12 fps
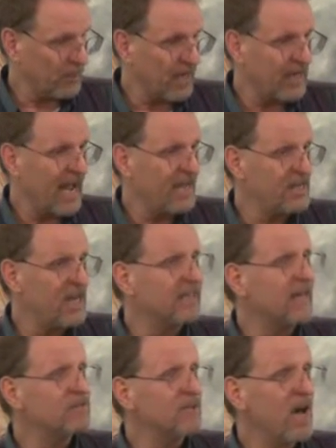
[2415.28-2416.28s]
And I
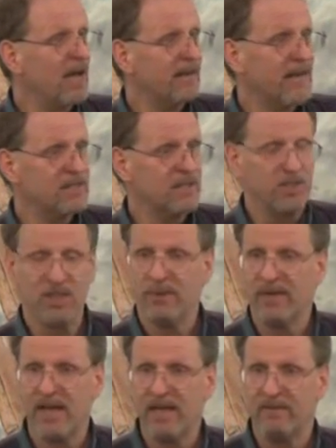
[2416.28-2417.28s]
yelled out to God, and I said, you know
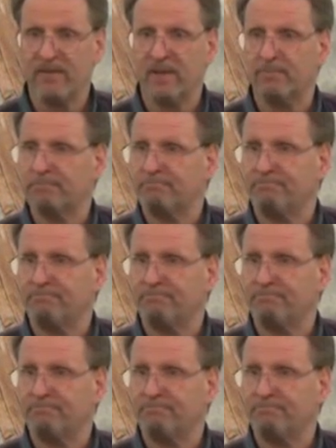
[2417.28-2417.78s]
what, I give up.